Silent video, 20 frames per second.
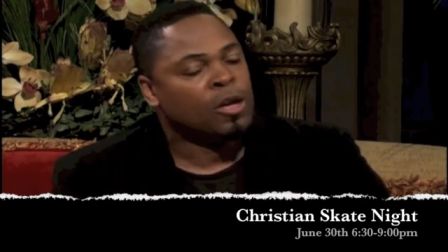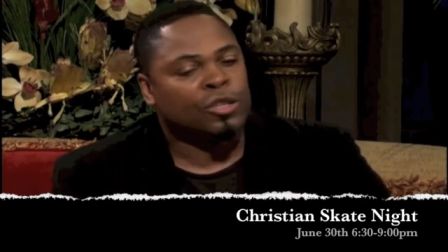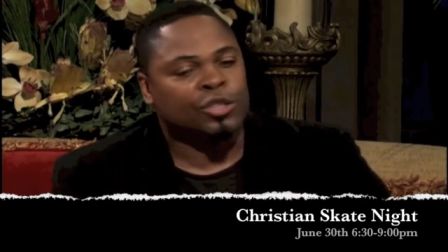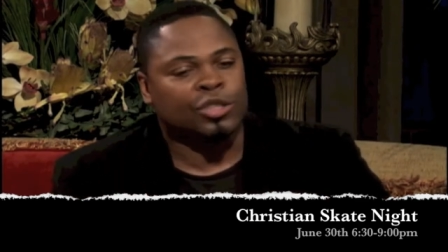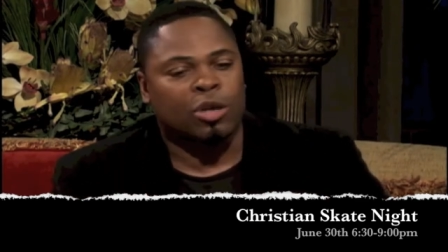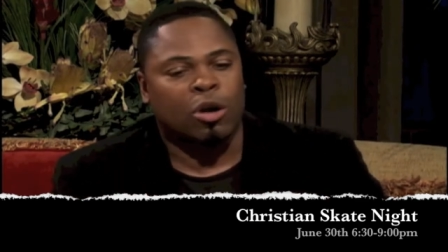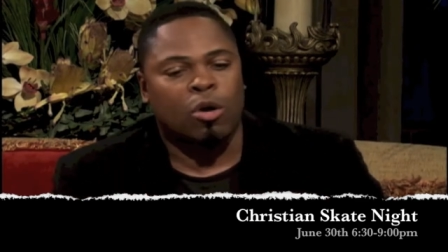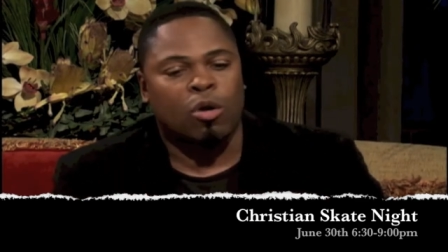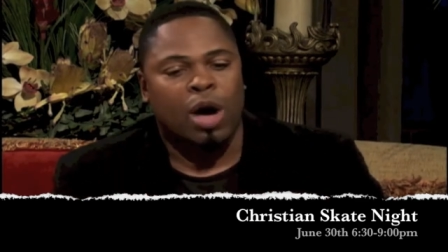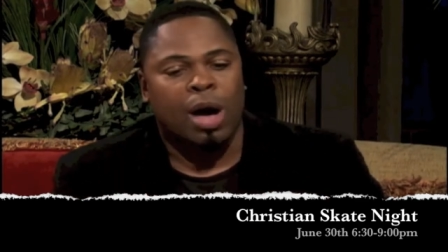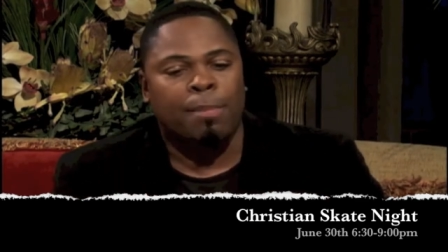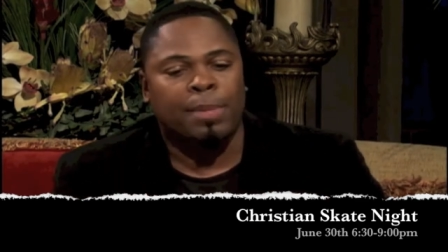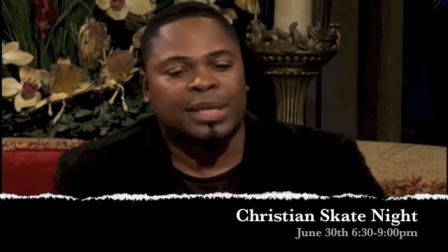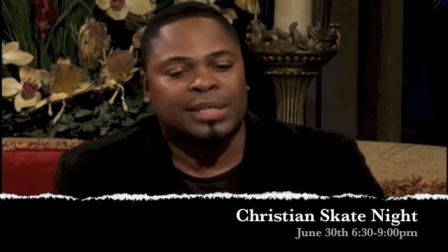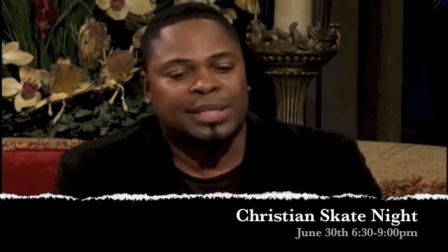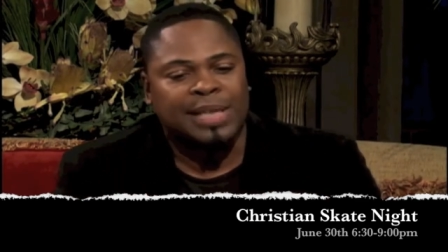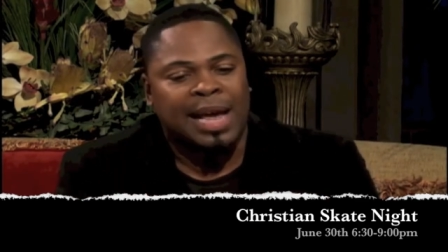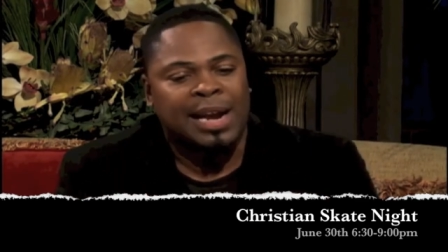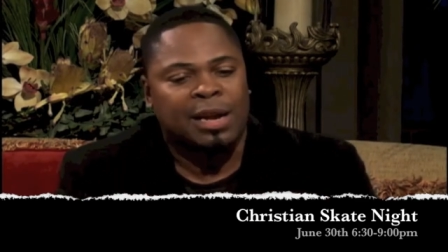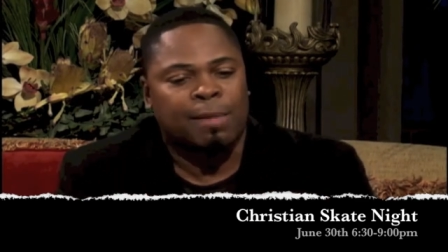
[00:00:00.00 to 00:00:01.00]
So I'm
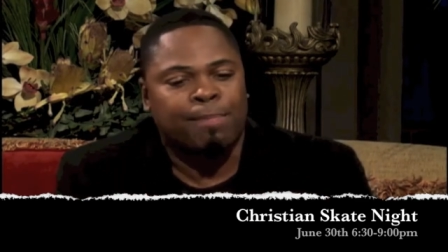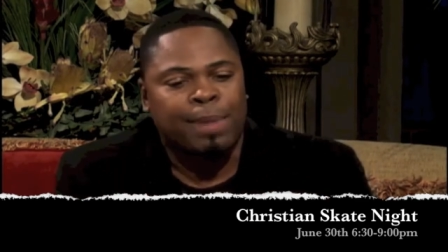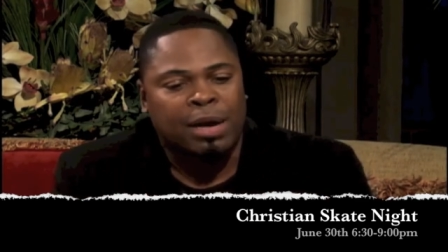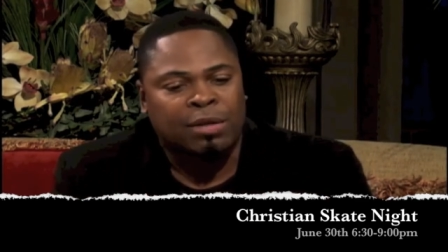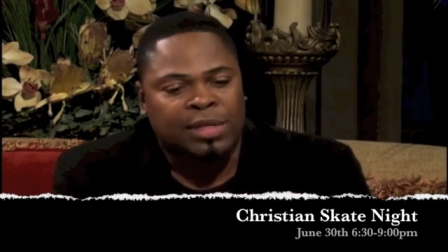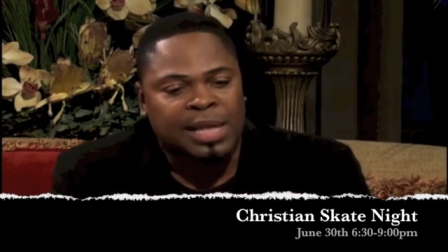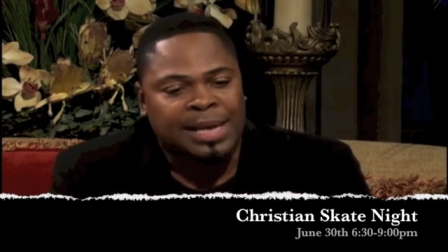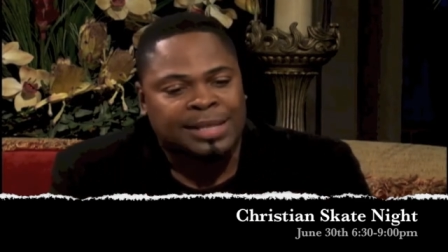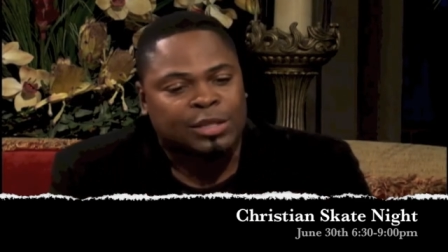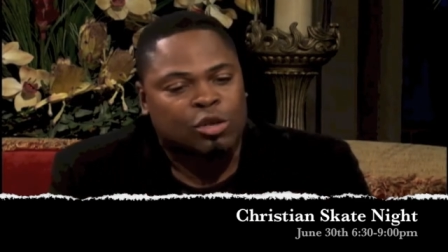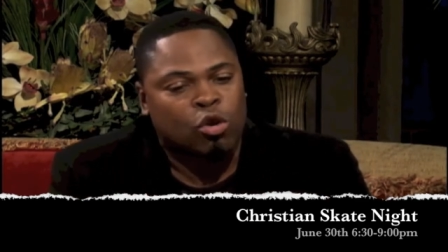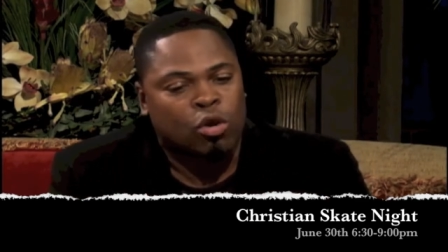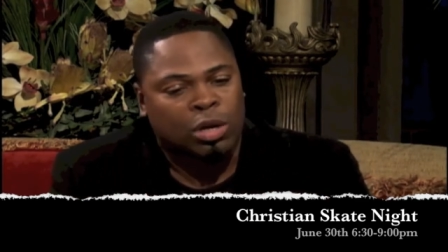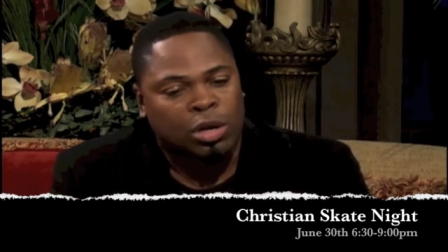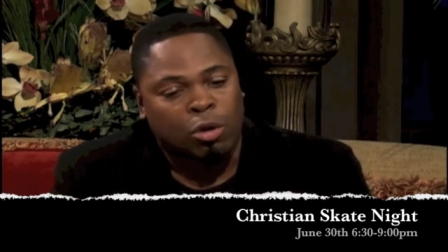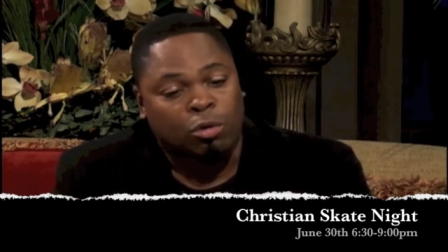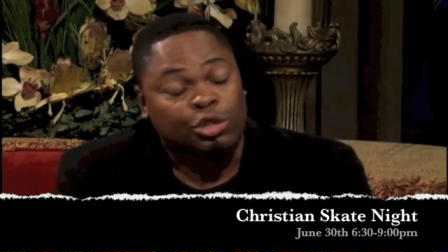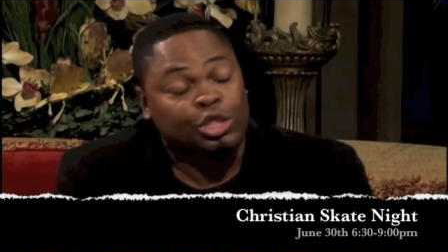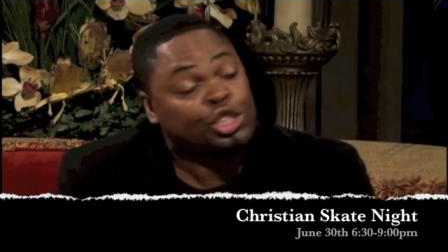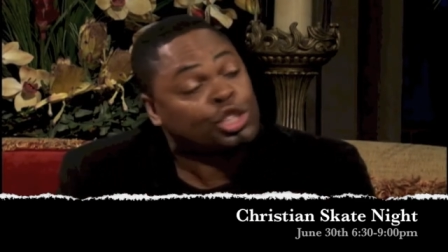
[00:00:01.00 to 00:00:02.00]
excited about that. It's
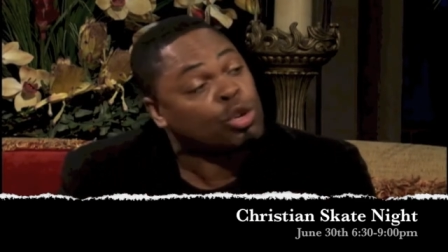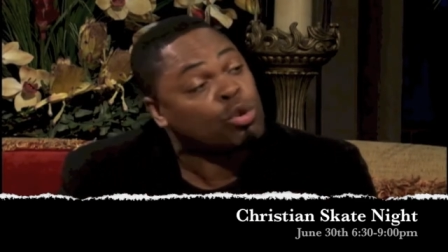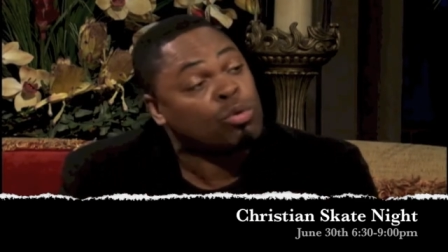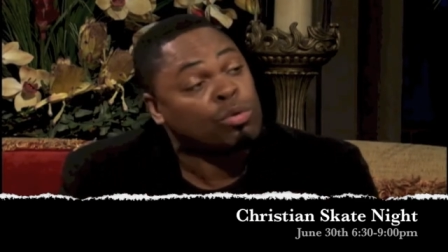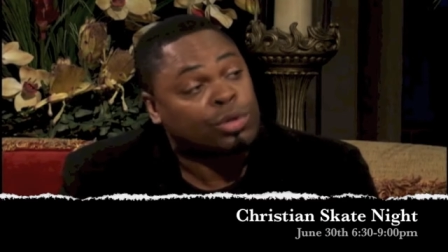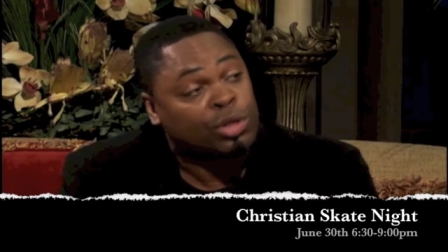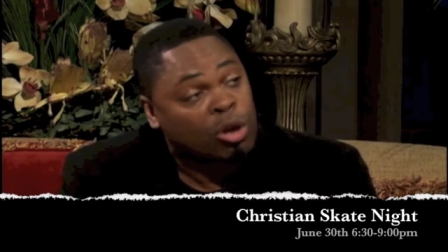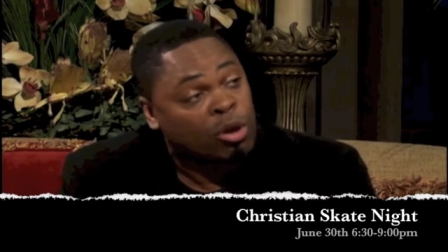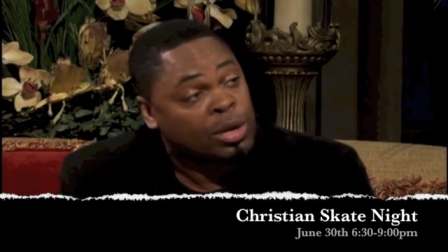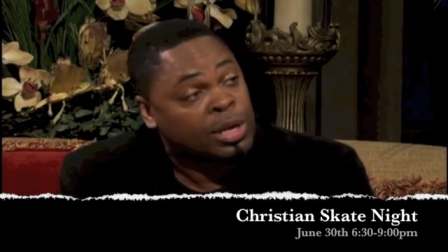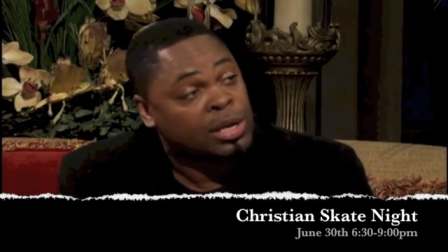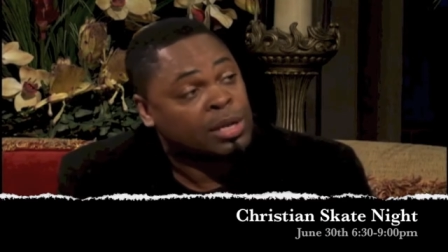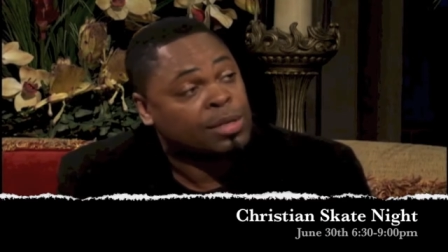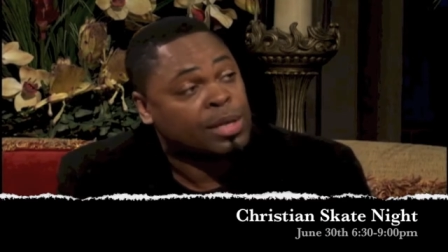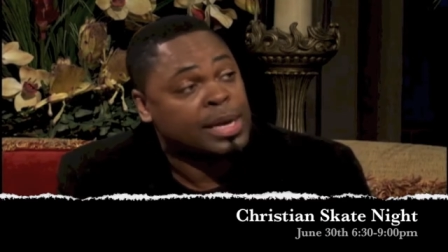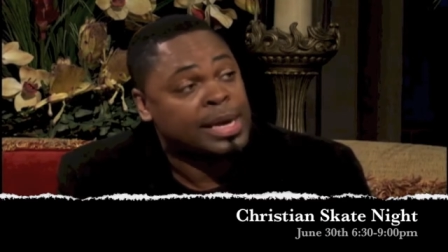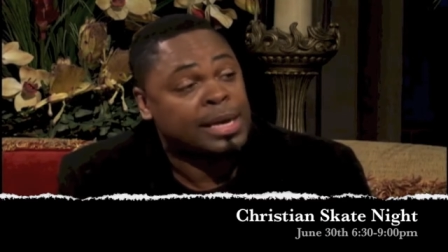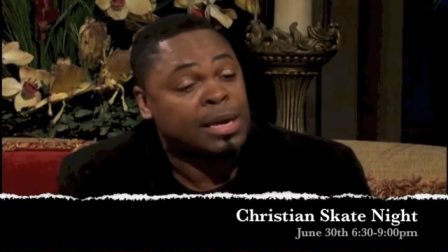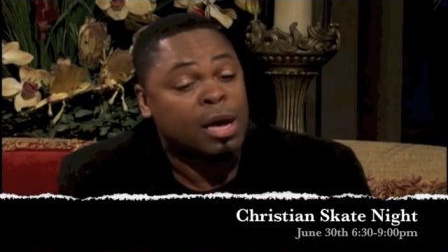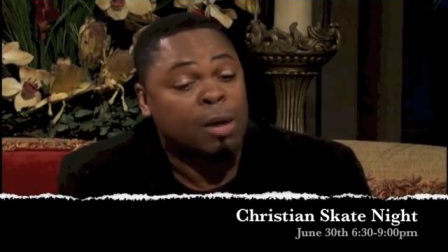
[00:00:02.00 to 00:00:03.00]
going on June
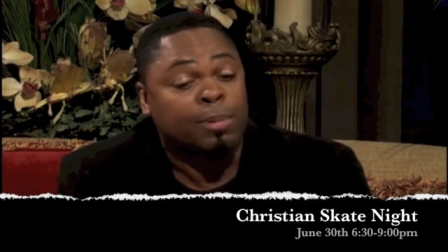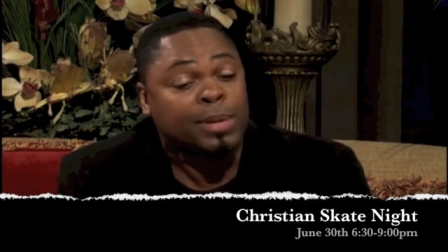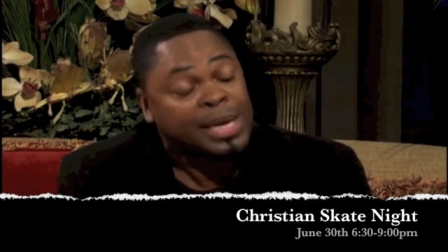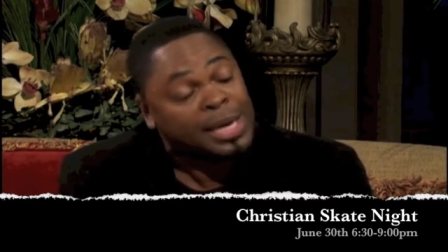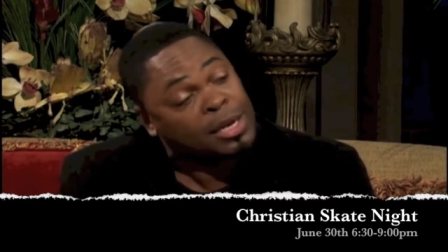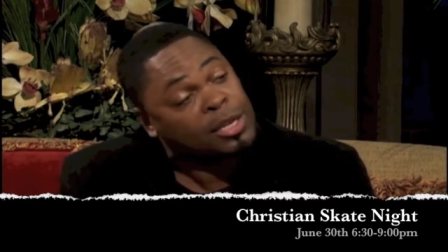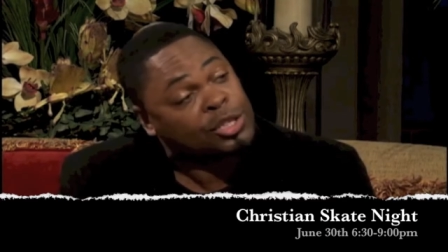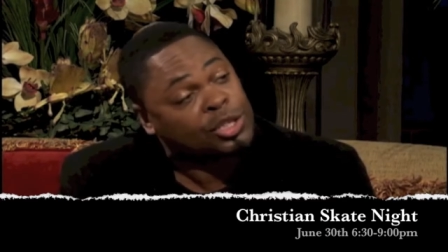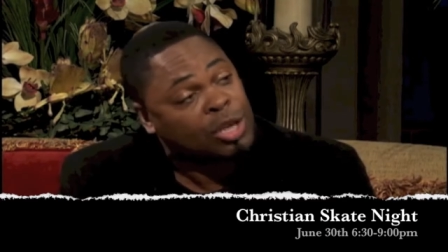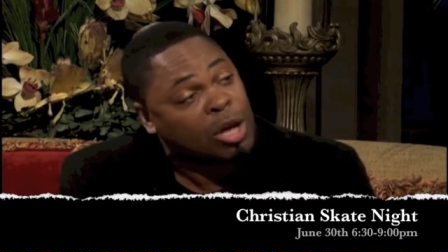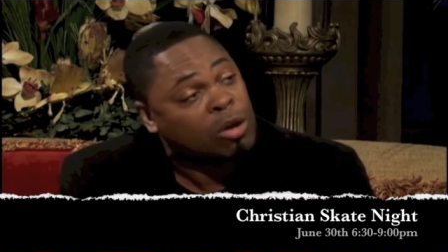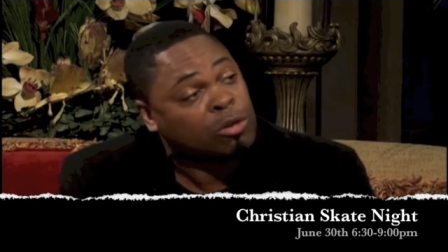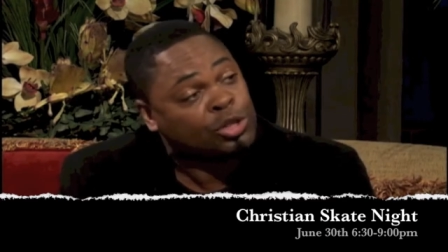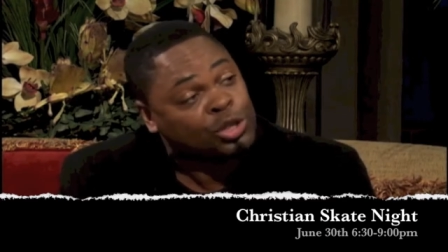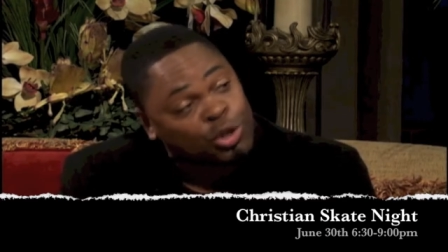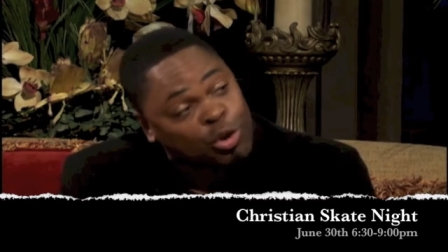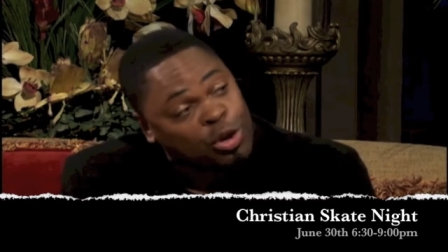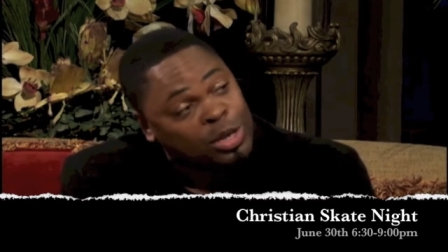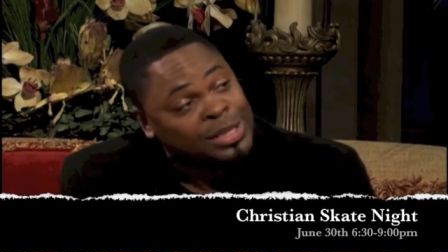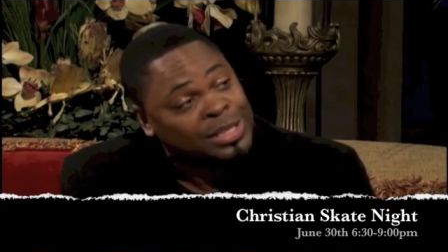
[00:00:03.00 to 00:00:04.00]
thirtieth in um, Kennesaw,
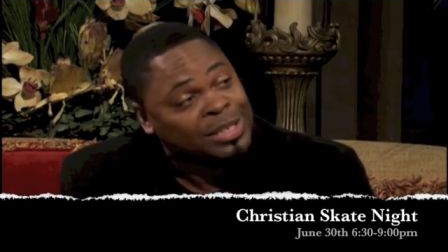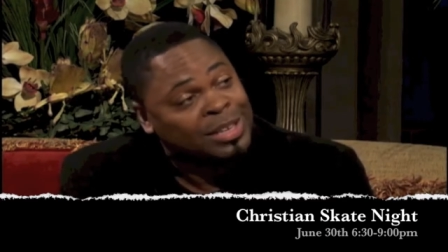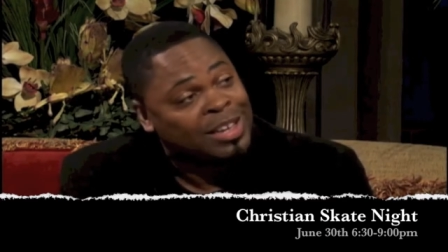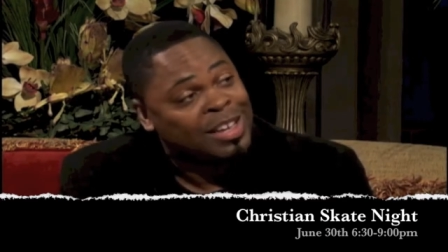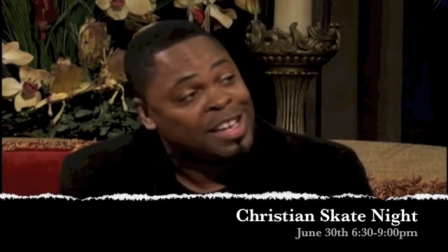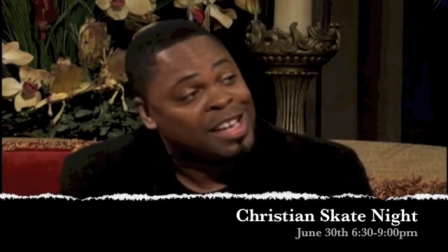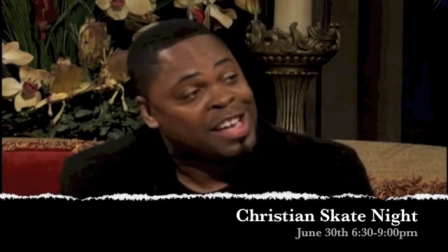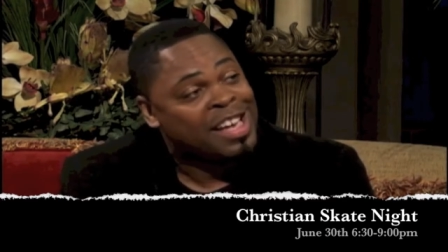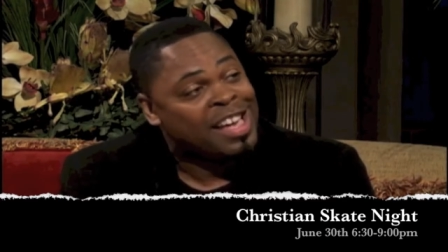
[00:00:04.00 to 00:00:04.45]
Georgia.